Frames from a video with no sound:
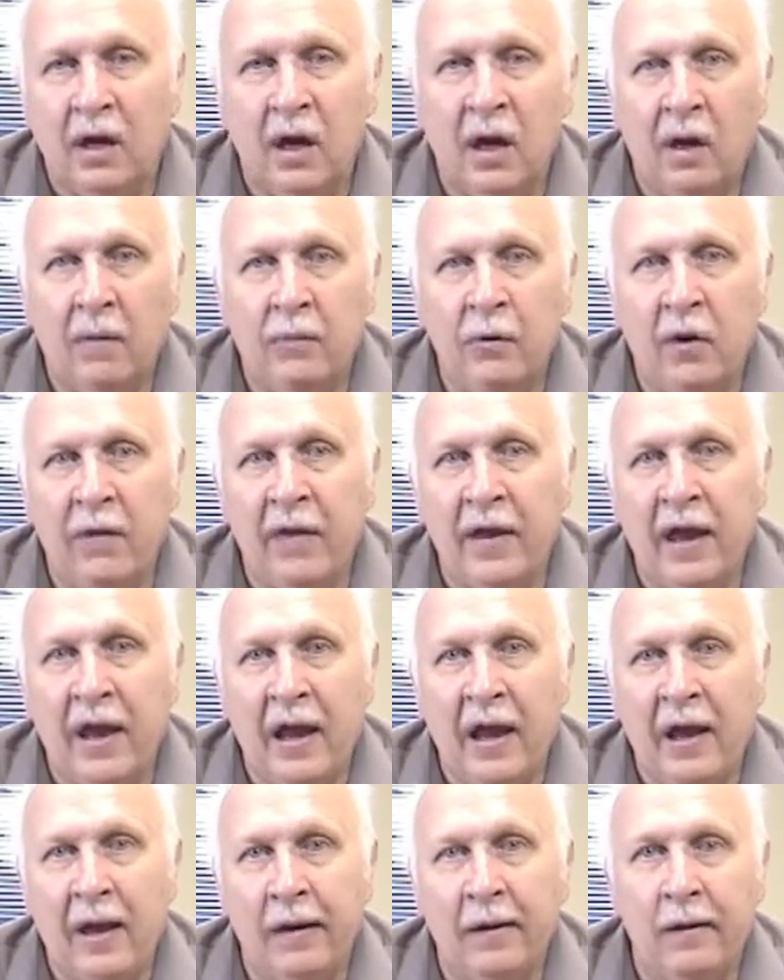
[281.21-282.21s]
Uh, you know, they
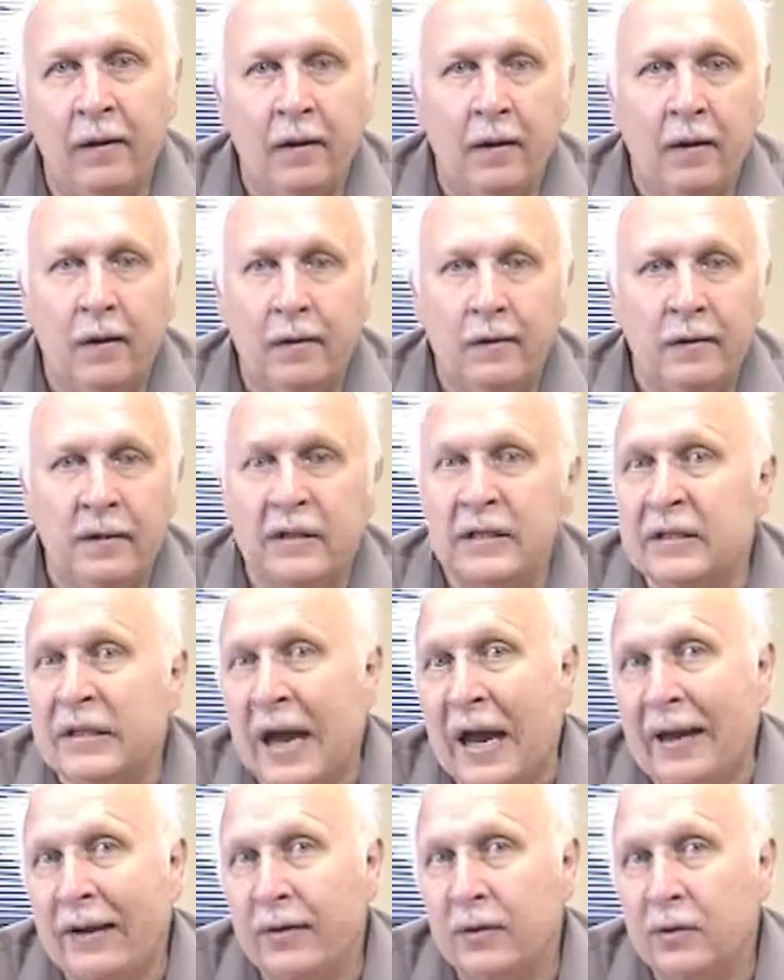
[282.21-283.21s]
had
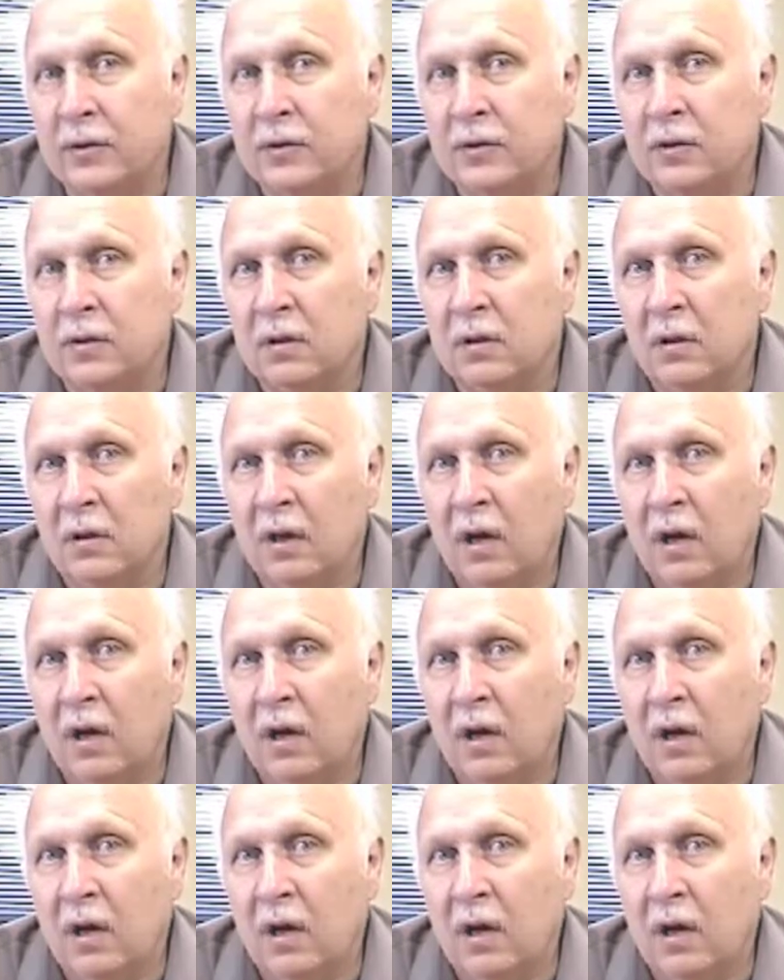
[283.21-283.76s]
designers.